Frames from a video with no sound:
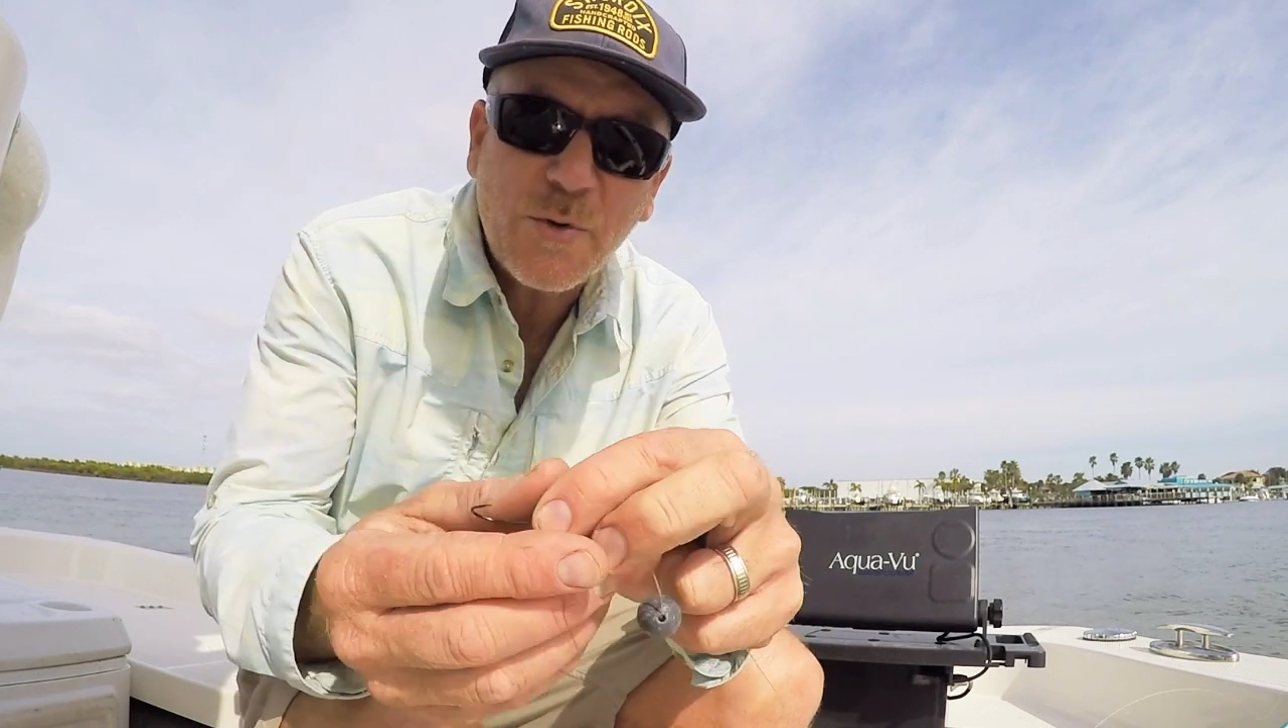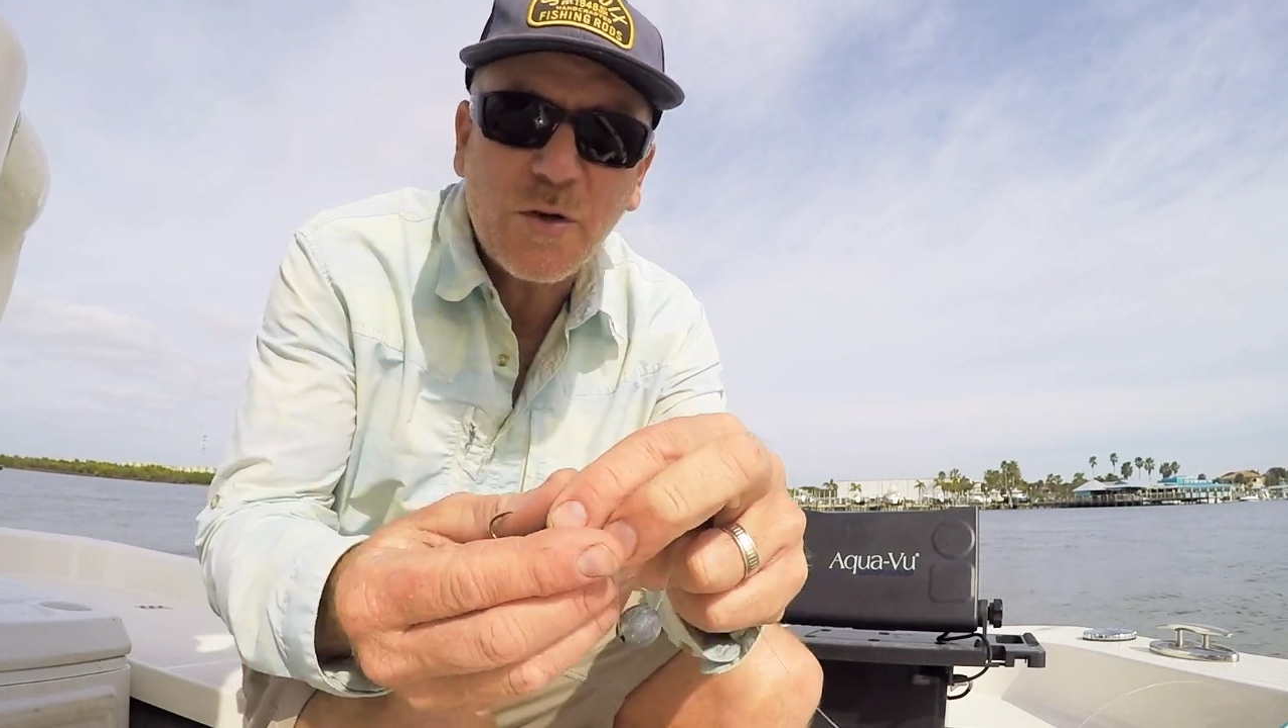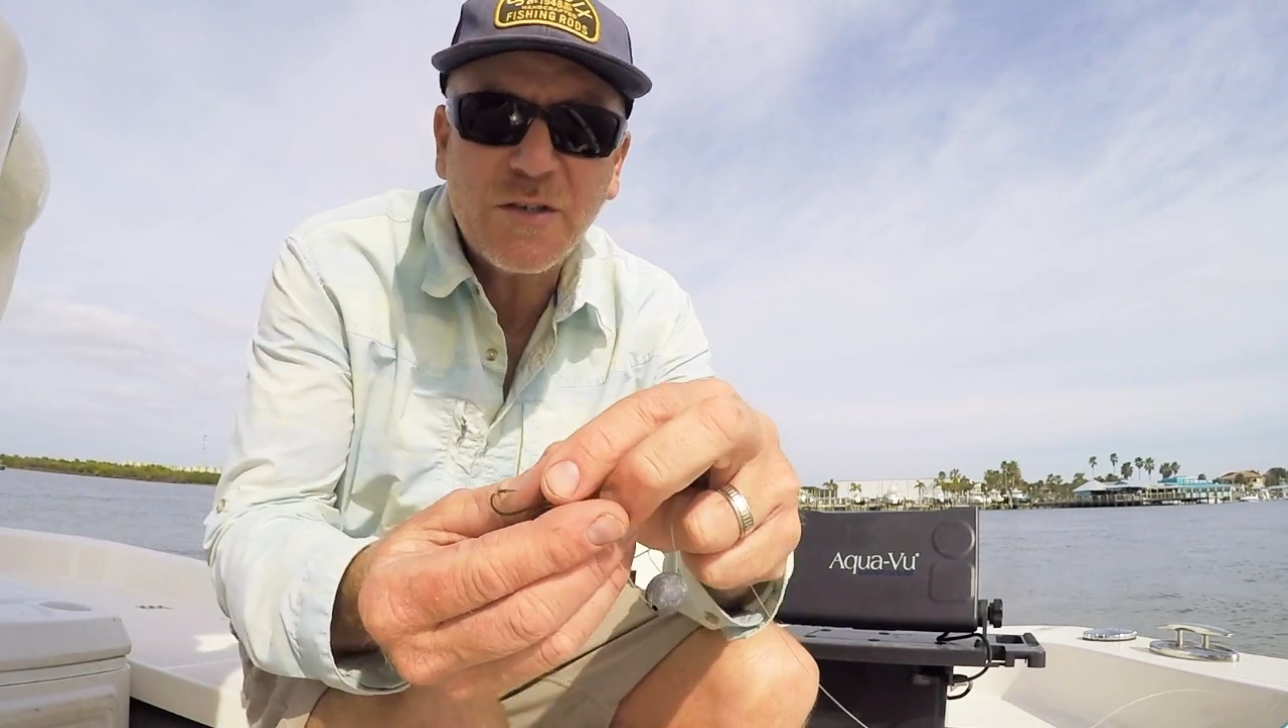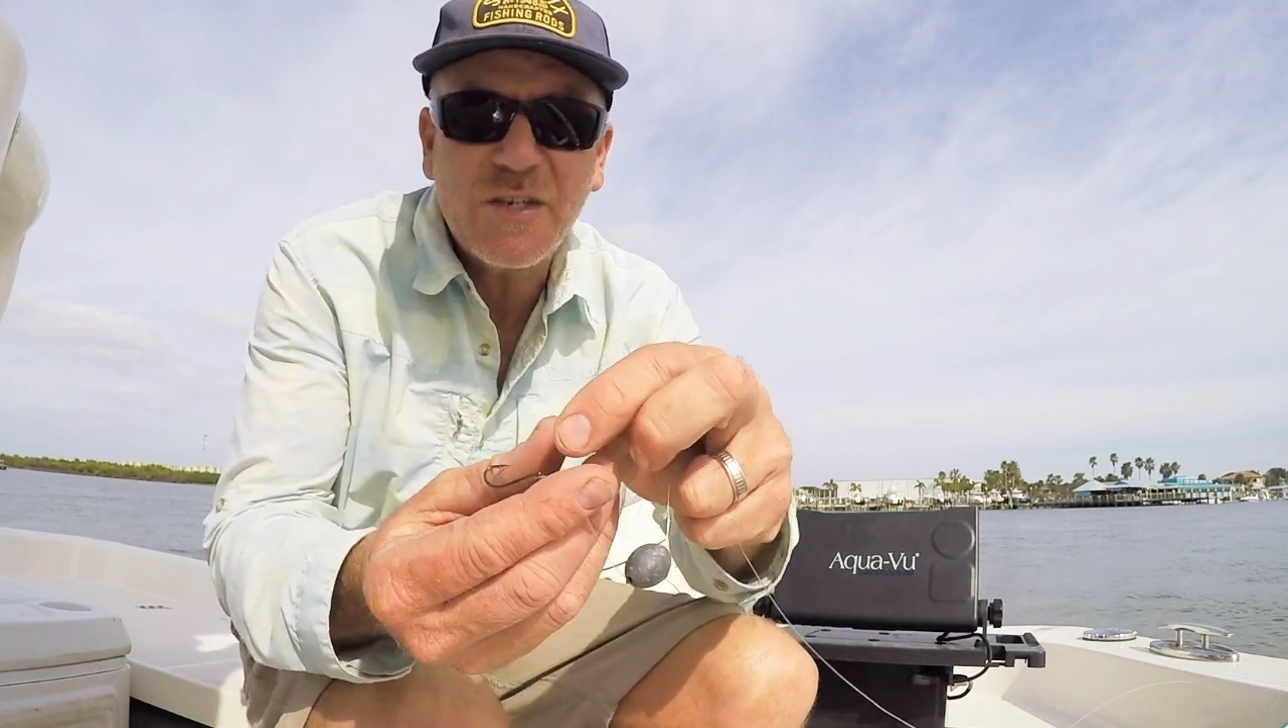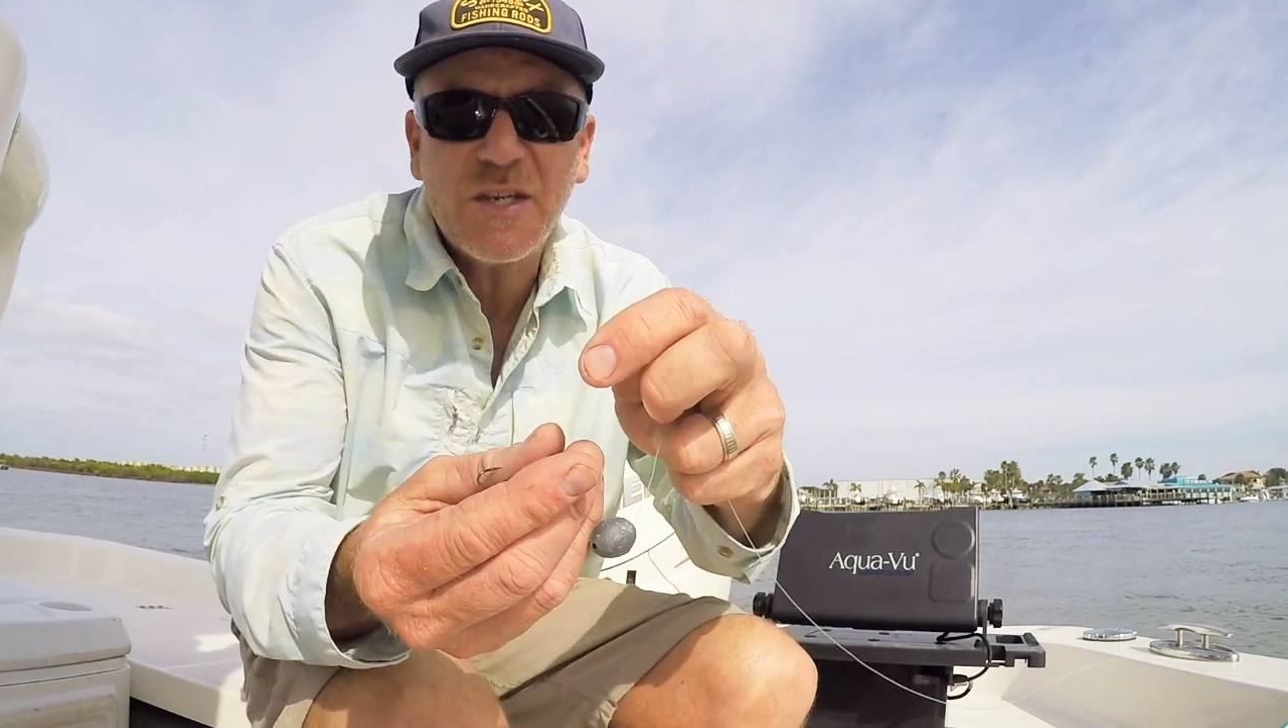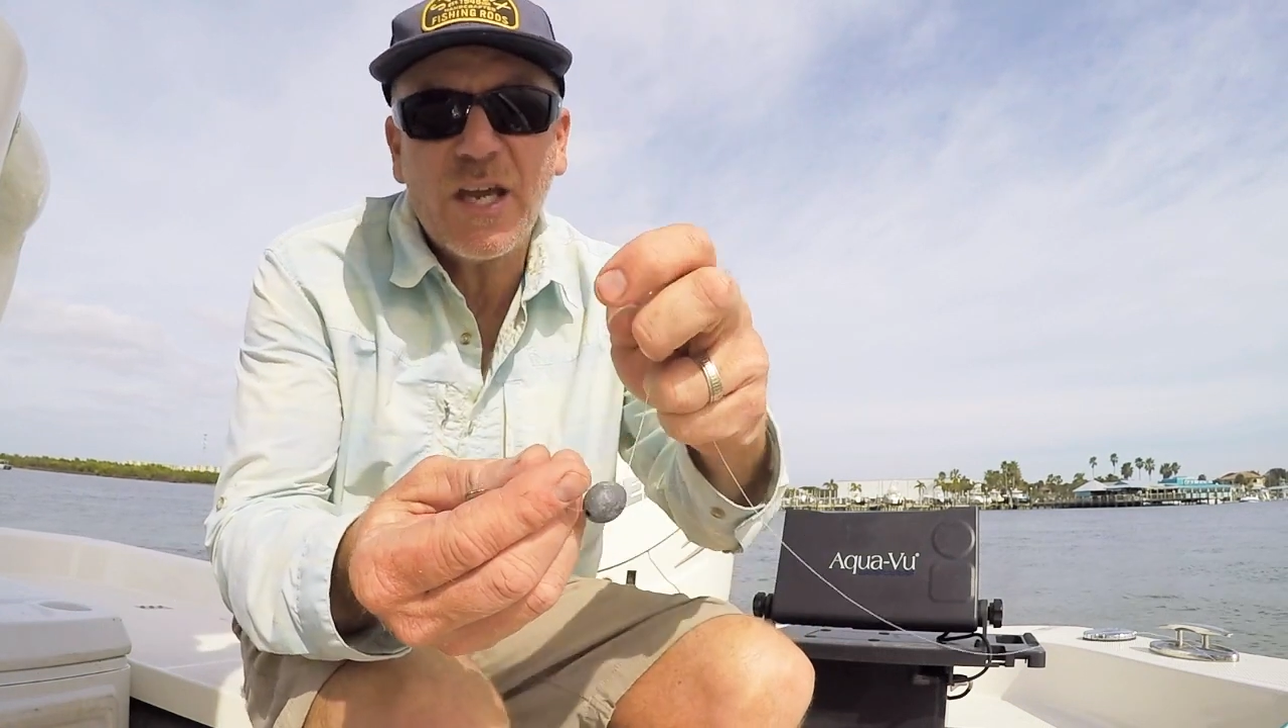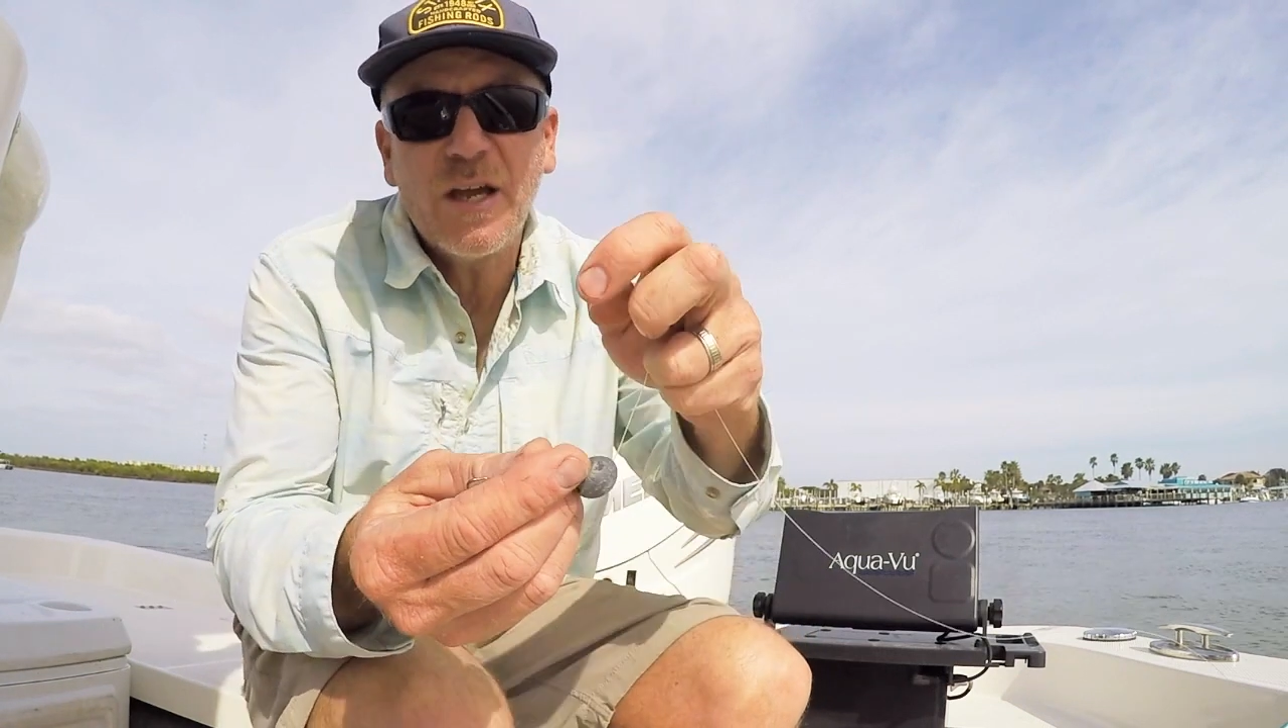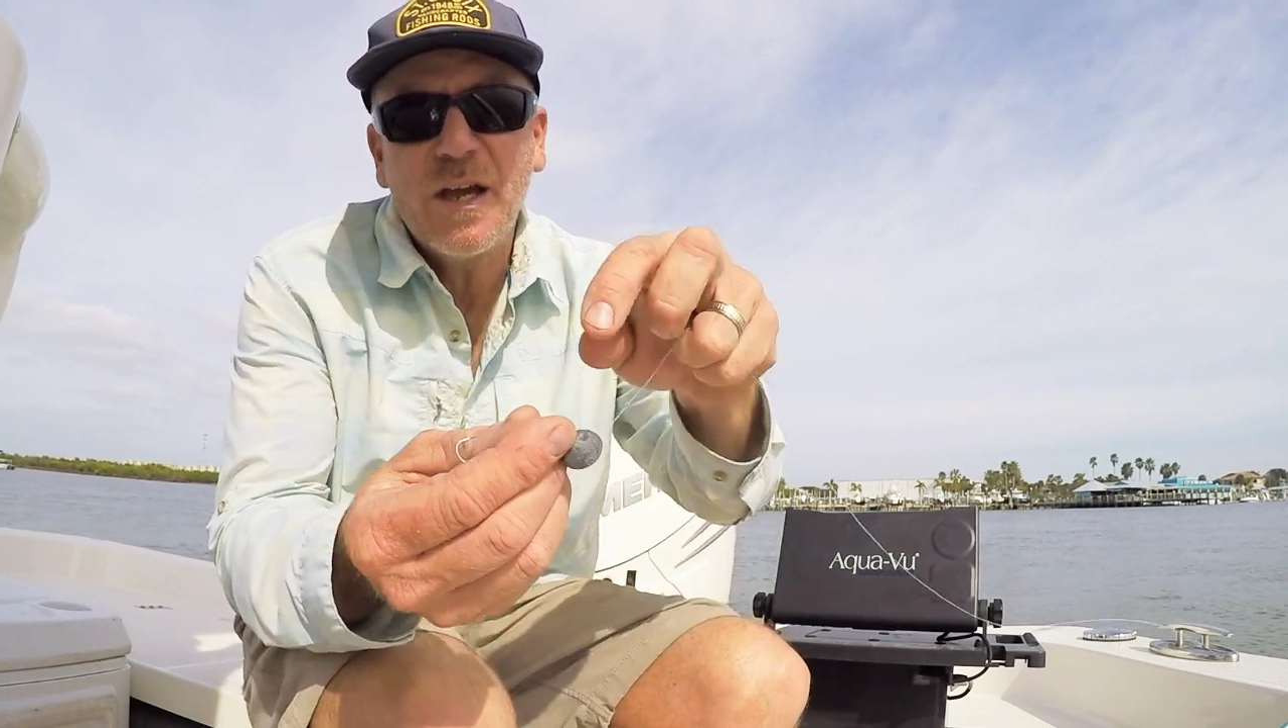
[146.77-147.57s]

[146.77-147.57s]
you can see.